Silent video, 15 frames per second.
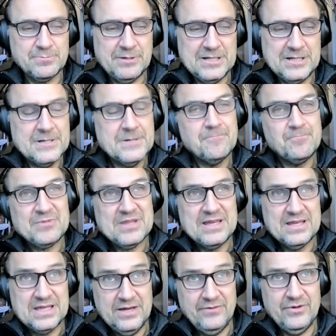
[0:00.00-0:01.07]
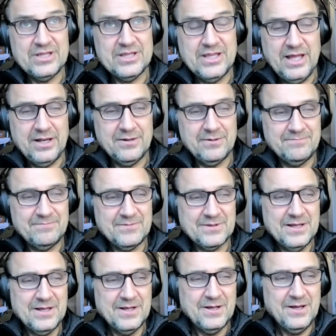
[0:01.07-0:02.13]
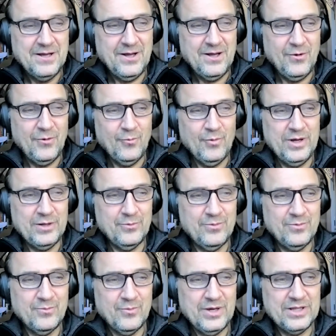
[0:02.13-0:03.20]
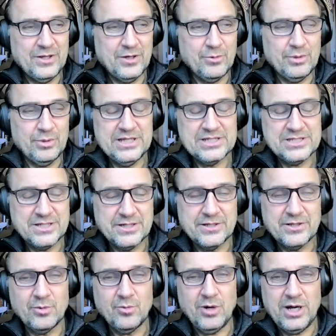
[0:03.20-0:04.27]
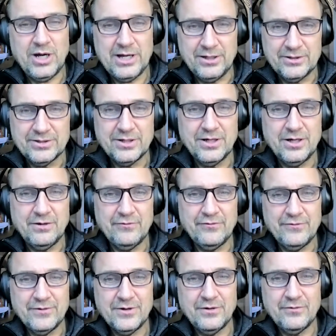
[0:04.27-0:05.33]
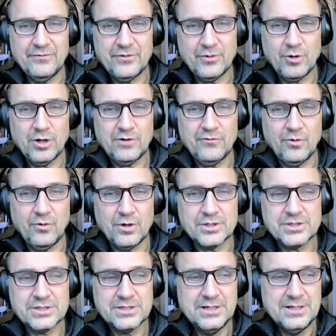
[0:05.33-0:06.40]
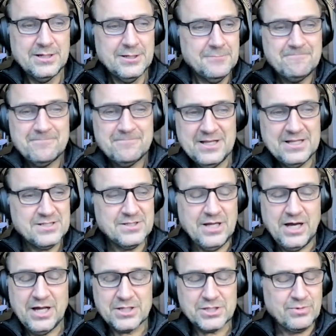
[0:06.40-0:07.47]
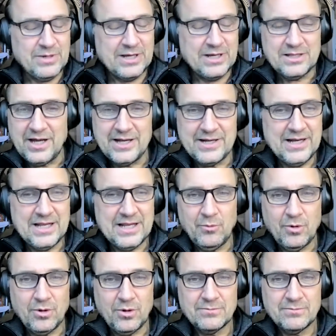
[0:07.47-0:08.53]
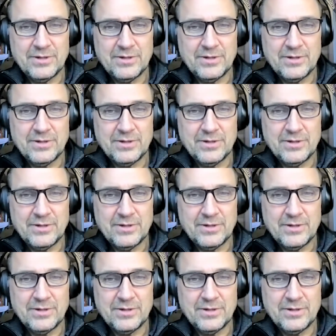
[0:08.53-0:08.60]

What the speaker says: But given that when they're released into the wild of the workforce, it's not a straight line anymore.